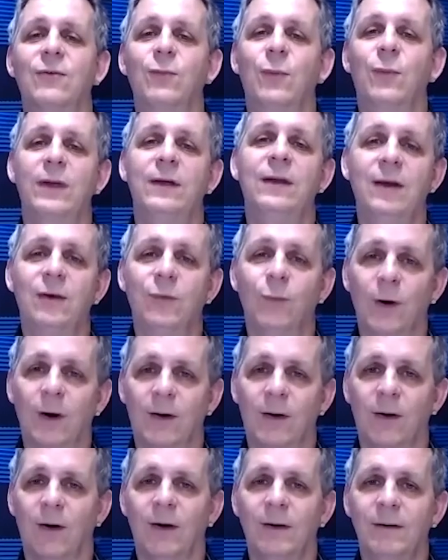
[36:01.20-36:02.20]
Here's what you need to
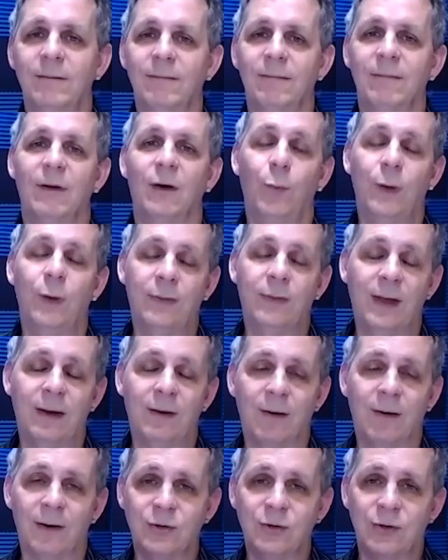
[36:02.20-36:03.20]
work on." A week
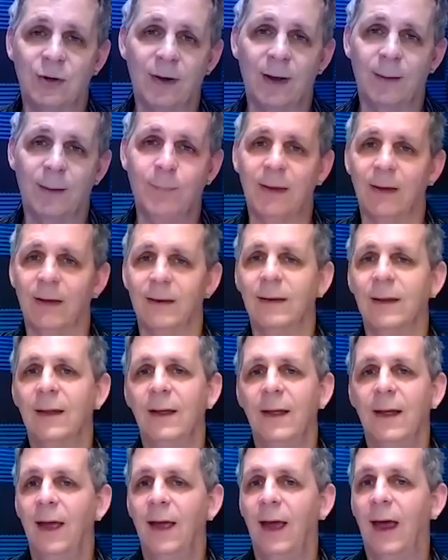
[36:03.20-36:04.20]
later, I showed up again,